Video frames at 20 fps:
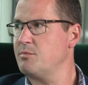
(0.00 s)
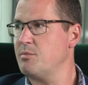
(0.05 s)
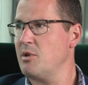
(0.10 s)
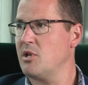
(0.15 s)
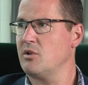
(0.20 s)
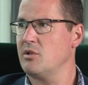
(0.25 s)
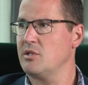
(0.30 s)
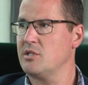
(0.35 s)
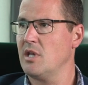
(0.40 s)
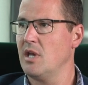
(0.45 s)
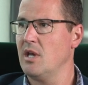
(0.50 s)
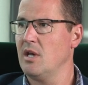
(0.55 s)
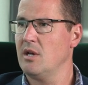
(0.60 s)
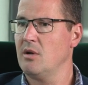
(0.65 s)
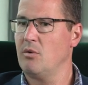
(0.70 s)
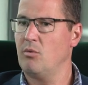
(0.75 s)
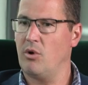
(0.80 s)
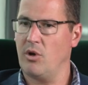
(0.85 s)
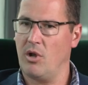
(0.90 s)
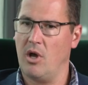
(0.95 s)
Because
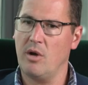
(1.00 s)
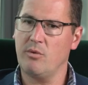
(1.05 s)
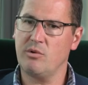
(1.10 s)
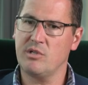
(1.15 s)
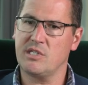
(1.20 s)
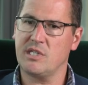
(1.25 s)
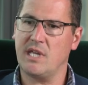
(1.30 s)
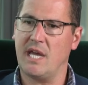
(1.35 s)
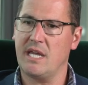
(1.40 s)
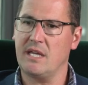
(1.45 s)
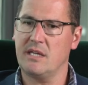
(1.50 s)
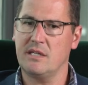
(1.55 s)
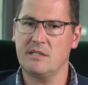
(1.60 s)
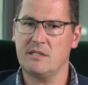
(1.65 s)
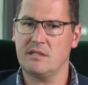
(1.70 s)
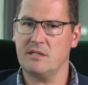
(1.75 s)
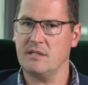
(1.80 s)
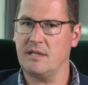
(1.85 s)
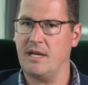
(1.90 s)
what I would say is,